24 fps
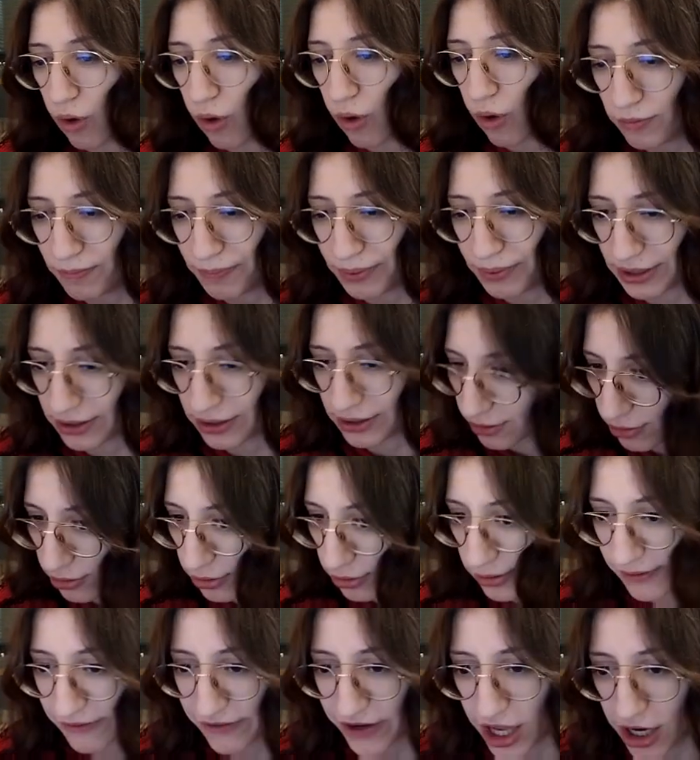open,
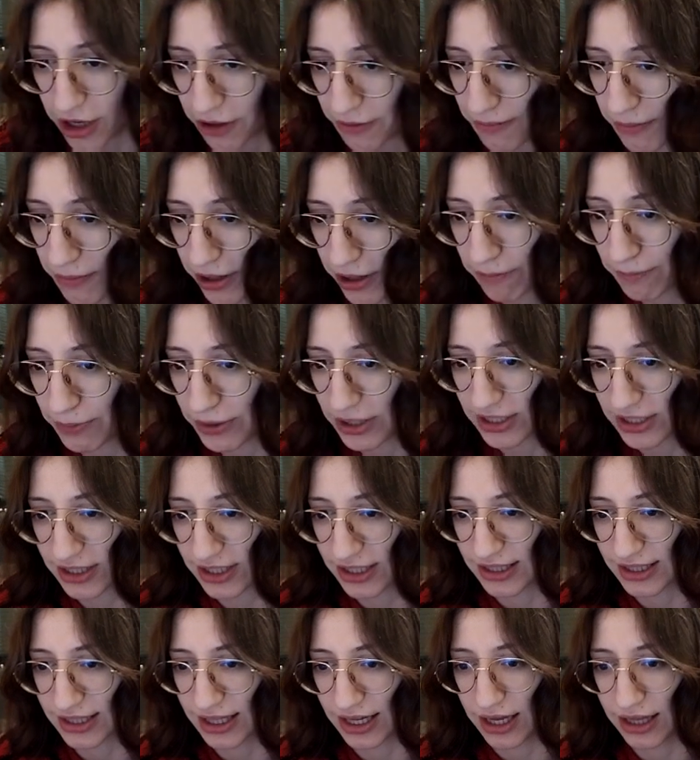to develop my
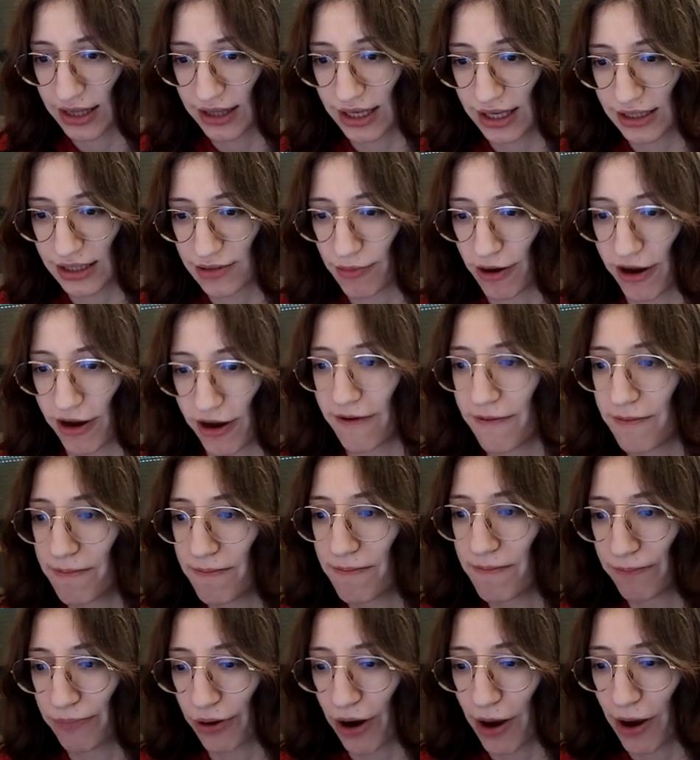pieces. That's my
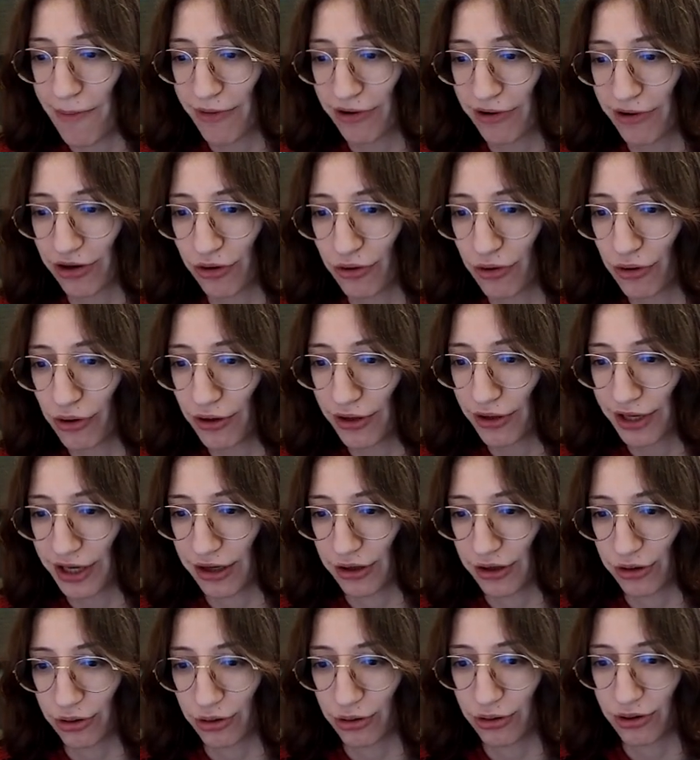primary goal
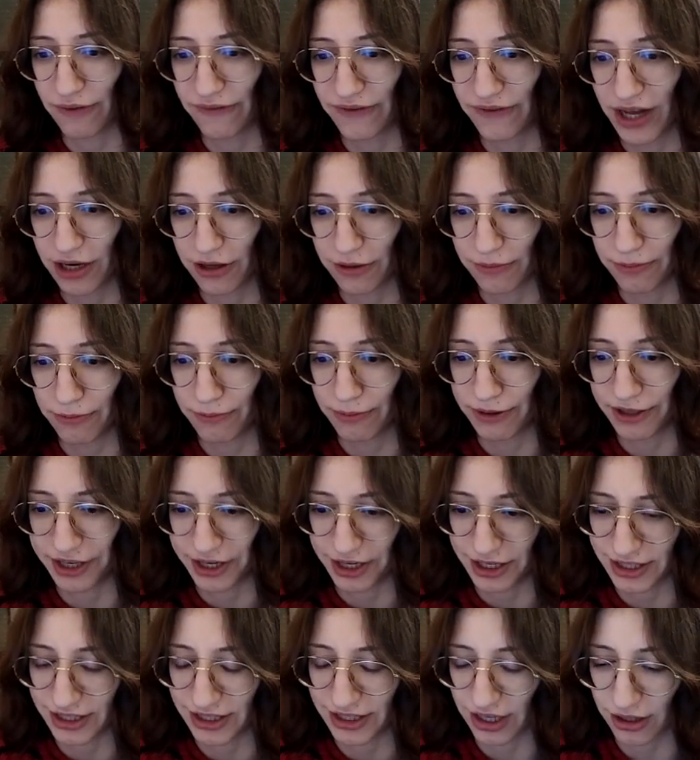here, to develop, but
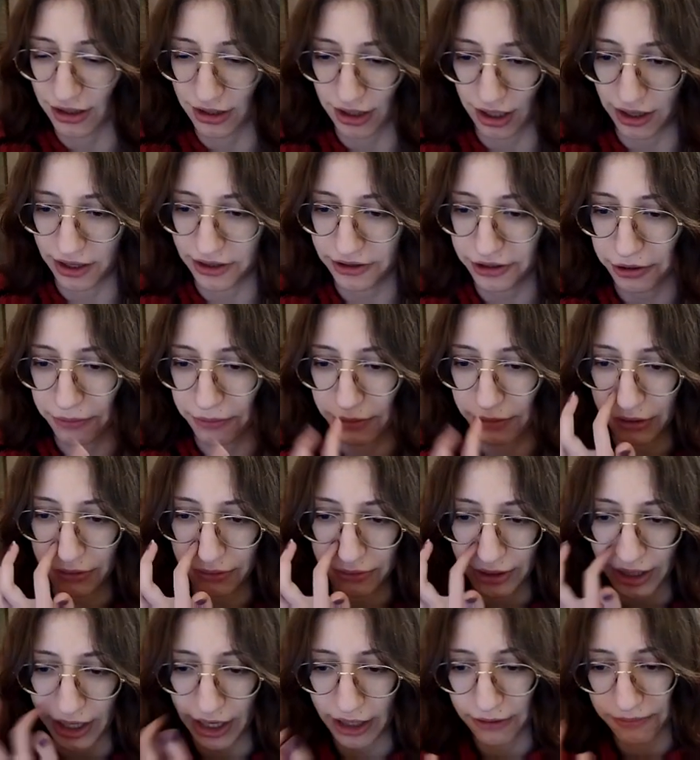he's not letting me
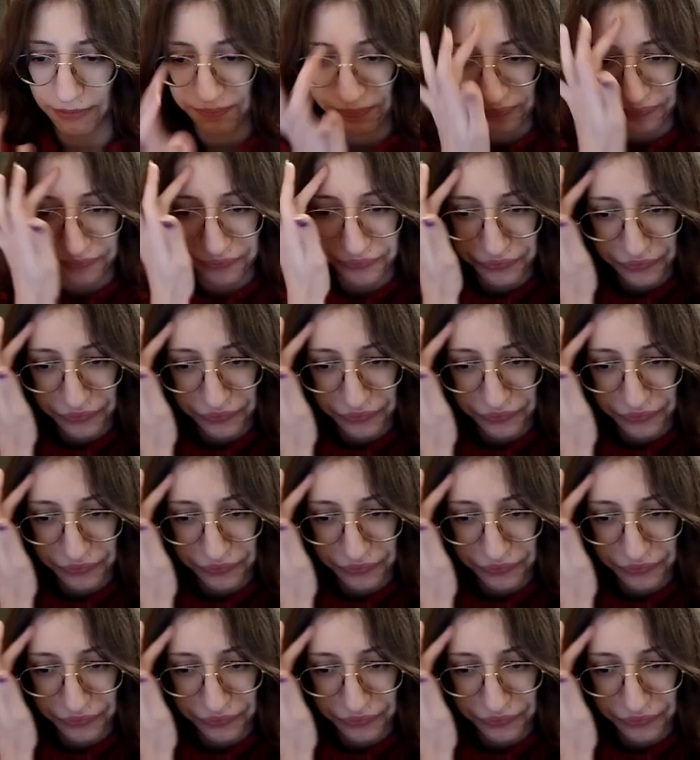do that.